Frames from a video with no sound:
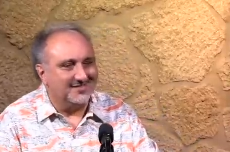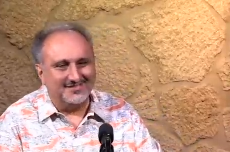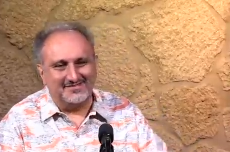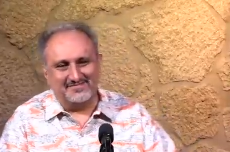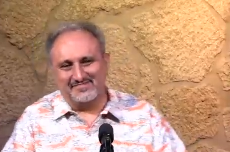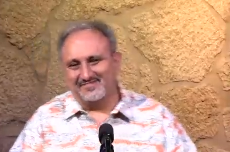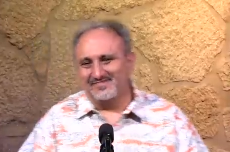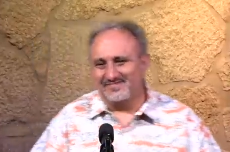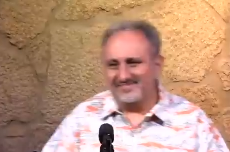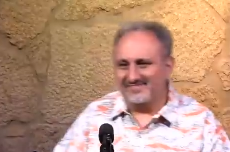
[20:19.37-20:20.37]

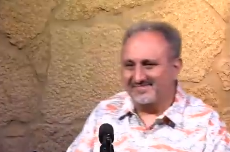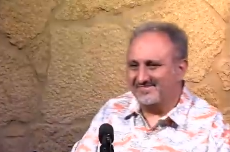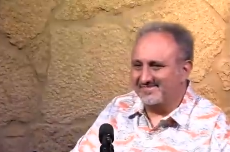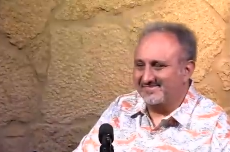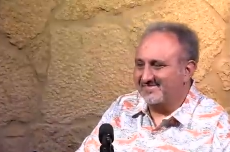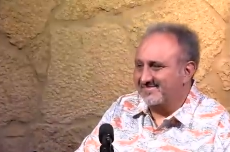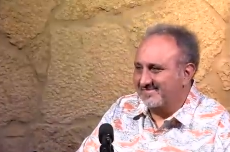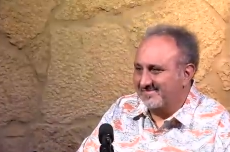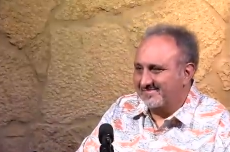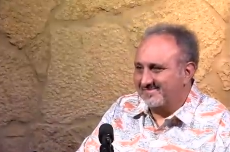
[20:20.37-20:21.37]

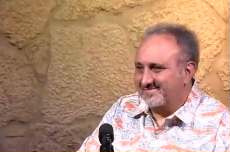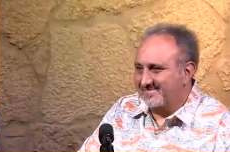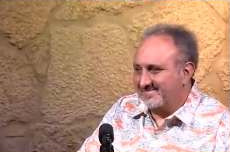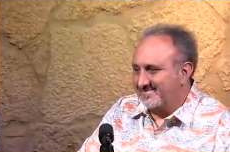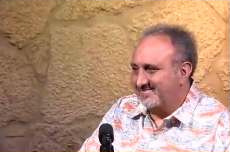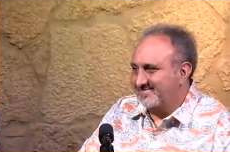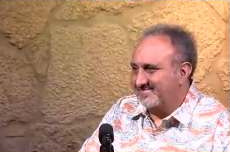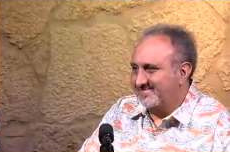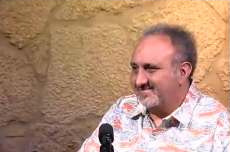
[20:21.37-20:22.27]
(no one is talking)